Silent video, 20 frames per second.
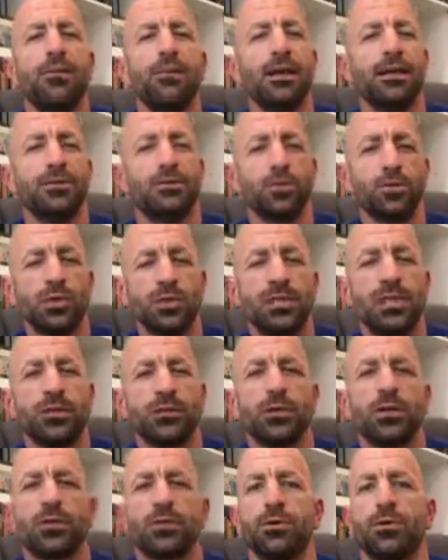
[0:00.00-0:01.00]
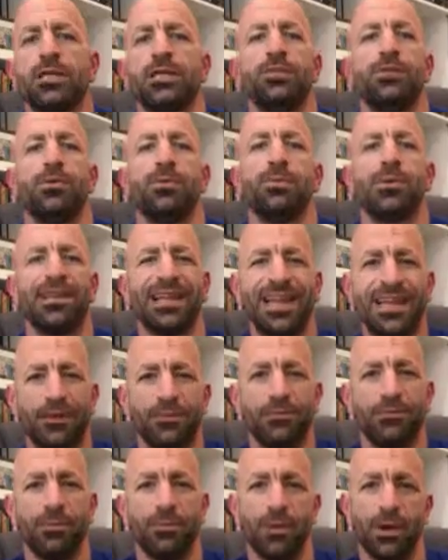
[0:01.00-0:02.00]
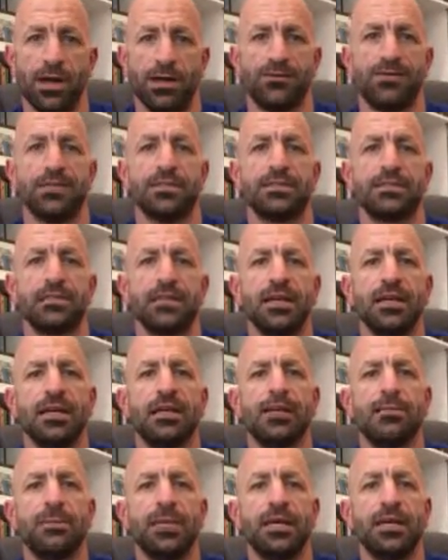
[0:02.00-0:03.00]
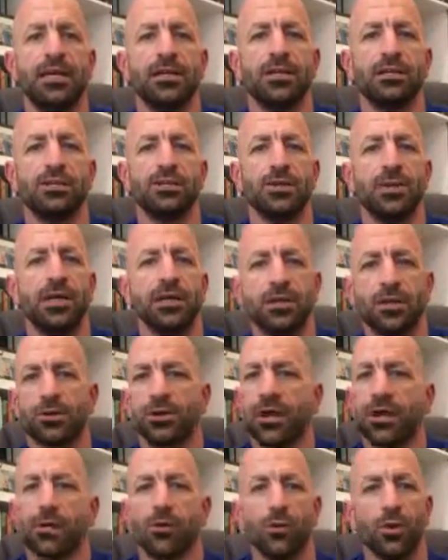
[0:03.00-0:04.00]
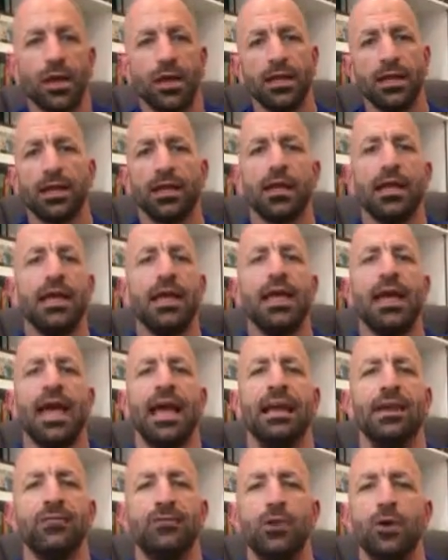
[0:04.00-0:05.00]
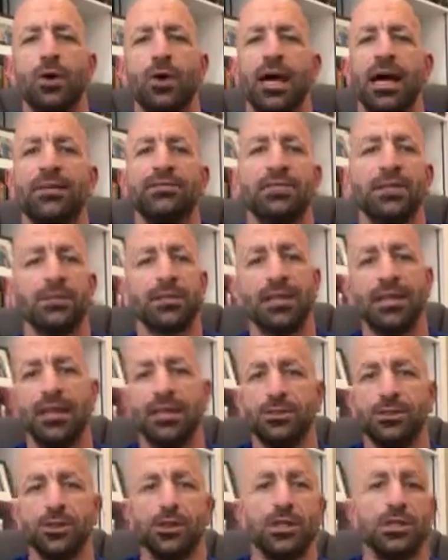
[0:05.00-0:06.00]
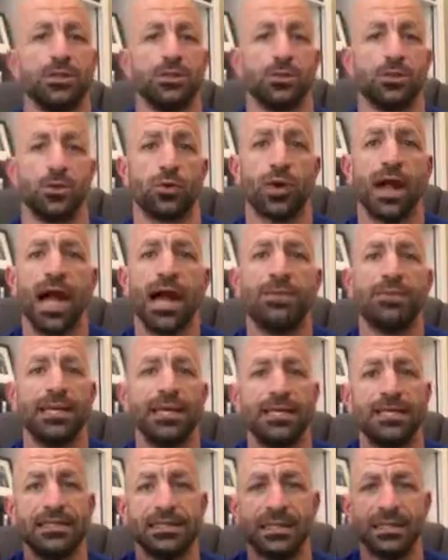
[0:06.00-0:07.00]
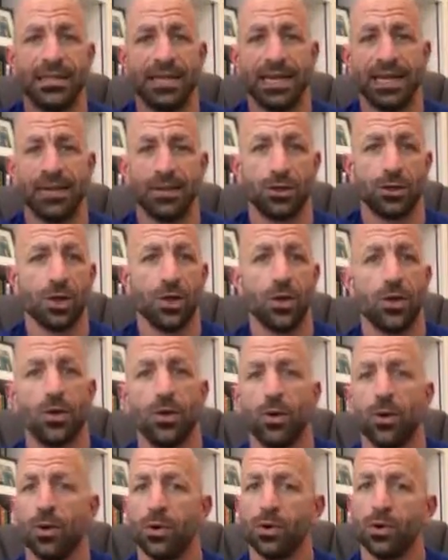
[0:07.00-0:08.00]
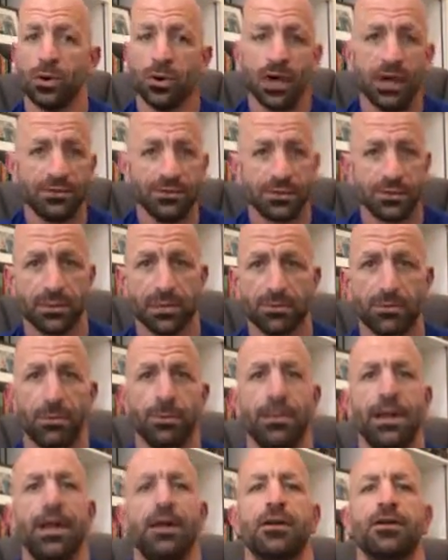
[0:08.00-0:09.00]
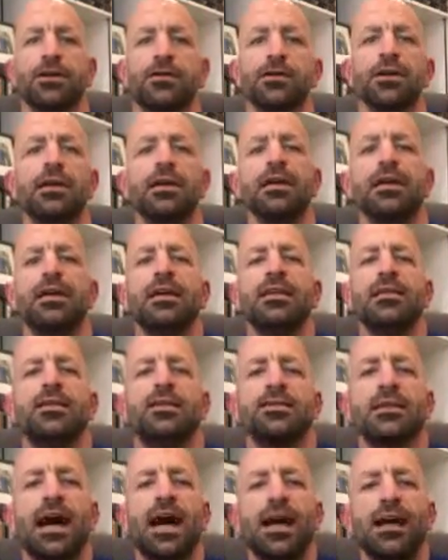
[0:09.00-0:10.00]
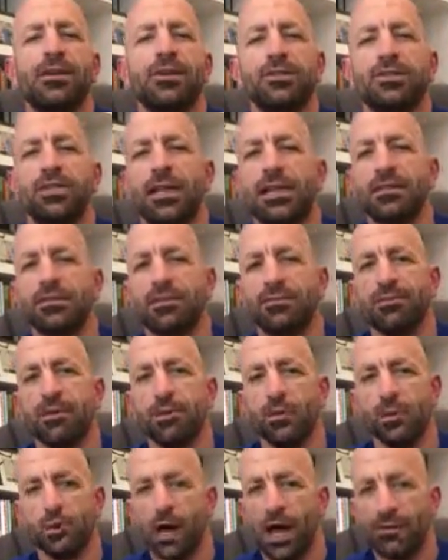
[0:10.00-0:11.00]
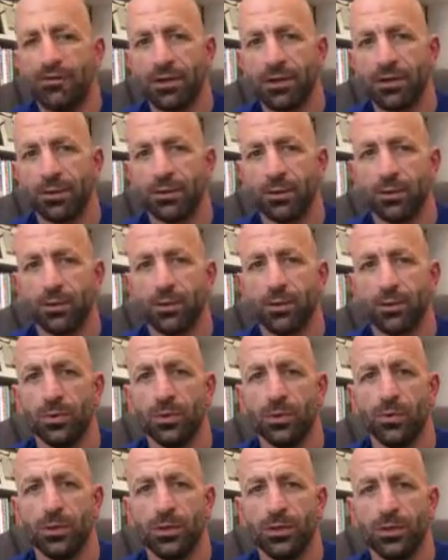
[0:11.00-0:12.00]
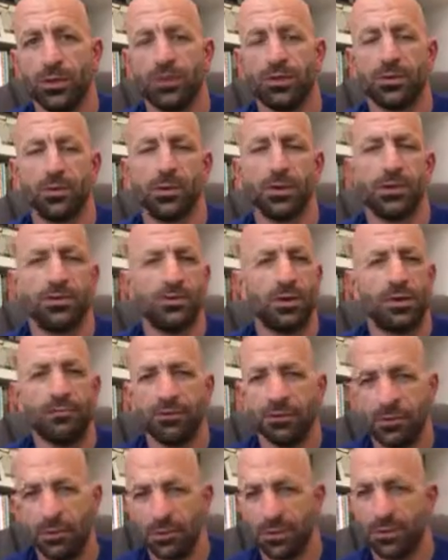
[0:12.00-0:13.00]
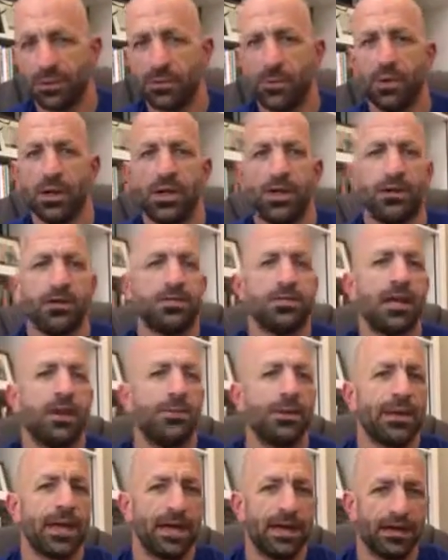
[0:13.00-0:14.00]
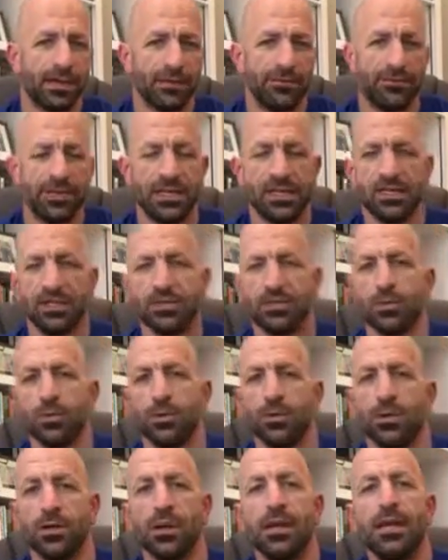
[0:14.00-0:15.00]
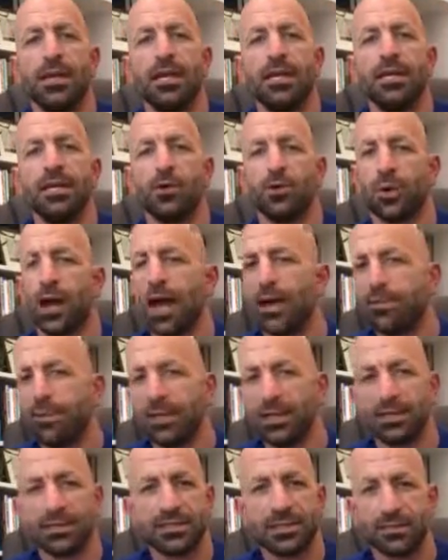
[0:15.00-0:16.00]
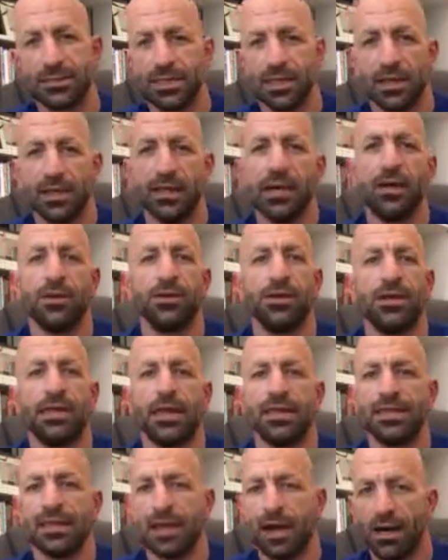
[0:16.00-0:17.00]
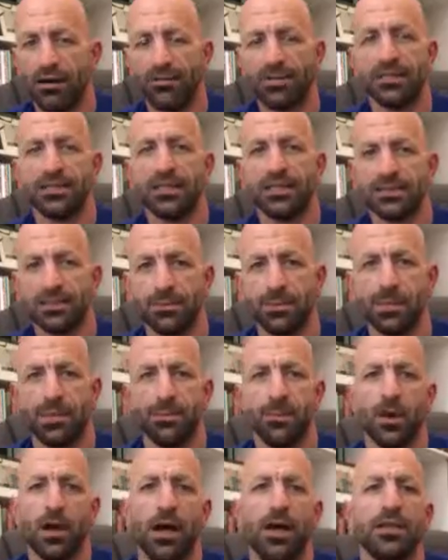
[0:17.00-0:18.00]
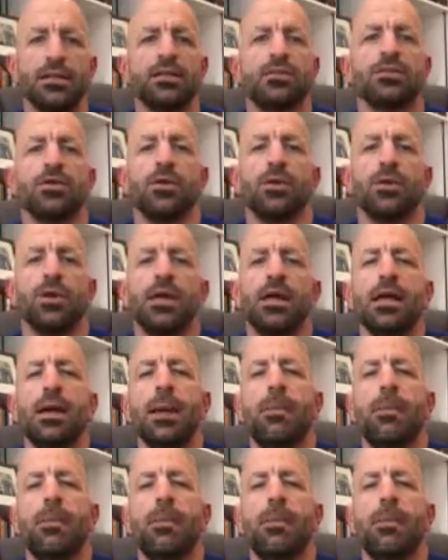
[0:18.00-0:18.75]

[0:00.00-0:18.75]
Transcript: but it's really critical that you plan for breakfast because you hit the ground running, and if you don't have something that you can just grab easily and go, or you don't have something prepared, there's a higher chance of you driving through when you hit the road, driving through somewhere, stopping at a convenience store, grabbing something unhealthy at the office that somebody brought. So